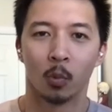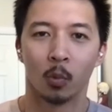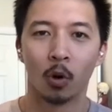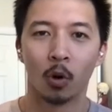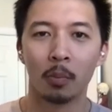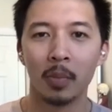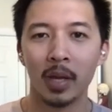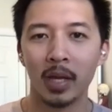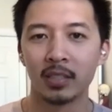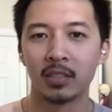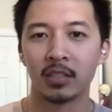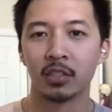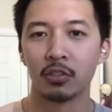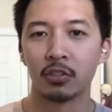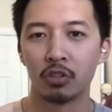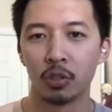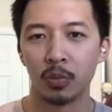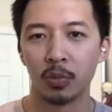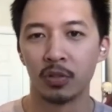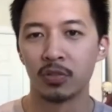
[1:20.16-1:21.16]
what makes and
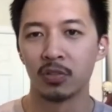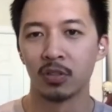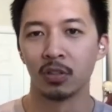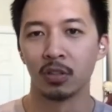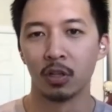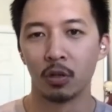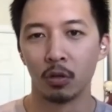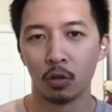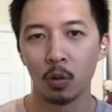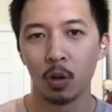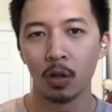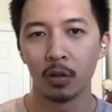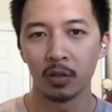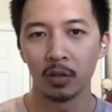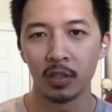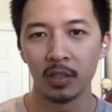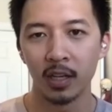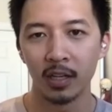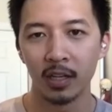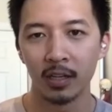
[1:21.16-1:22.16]
contributes to low
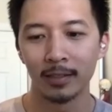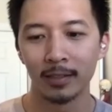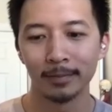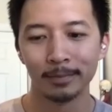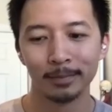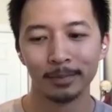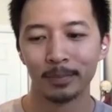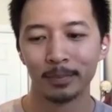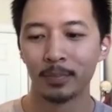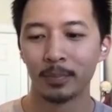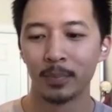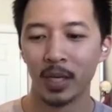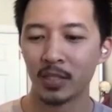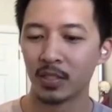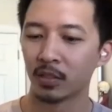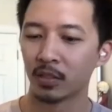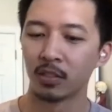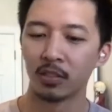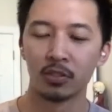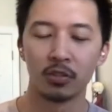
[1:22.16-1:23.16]
quality data,
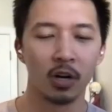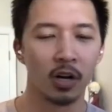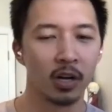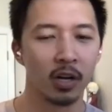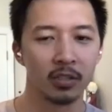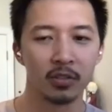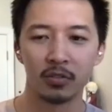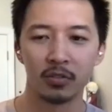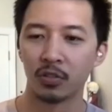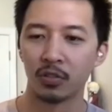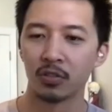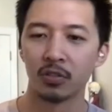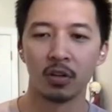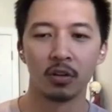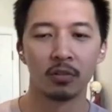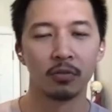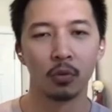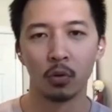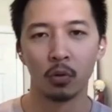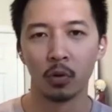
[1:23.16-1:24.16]
basically trying to just
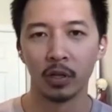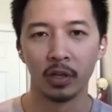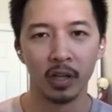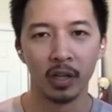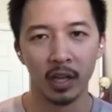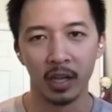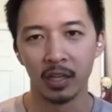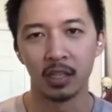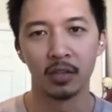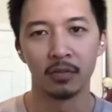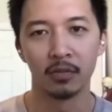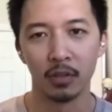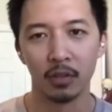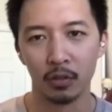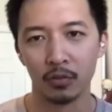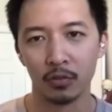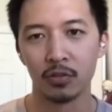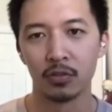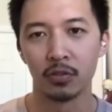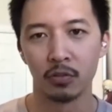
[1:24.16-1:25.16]
avoid any of
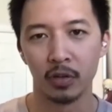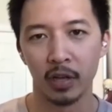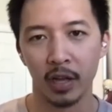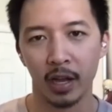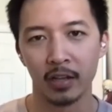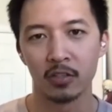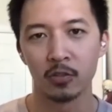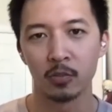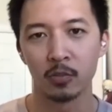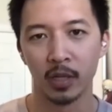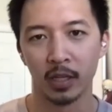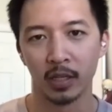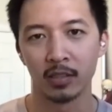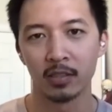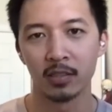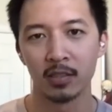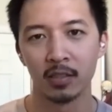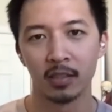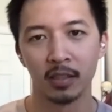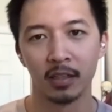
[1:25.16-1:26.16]
those three
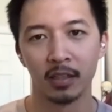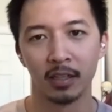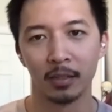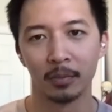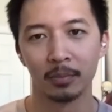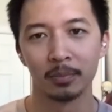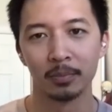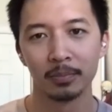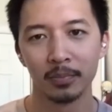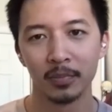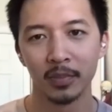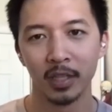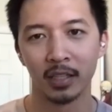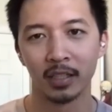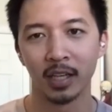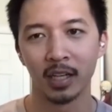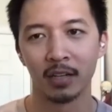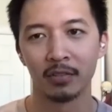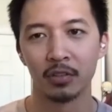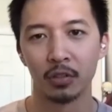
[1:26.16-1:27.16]
aspects and
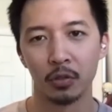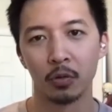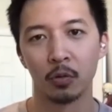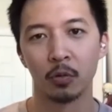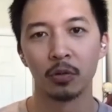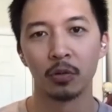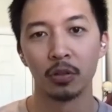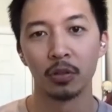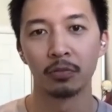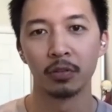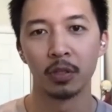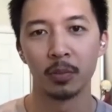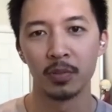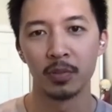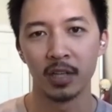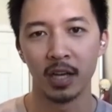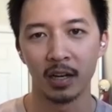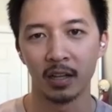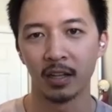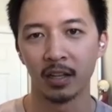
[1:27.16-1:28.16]
kind of do the flip
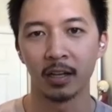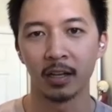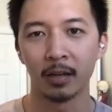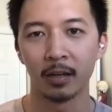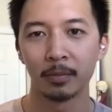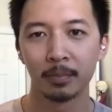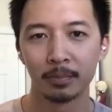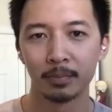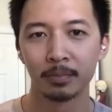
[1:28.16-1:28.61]
side of that.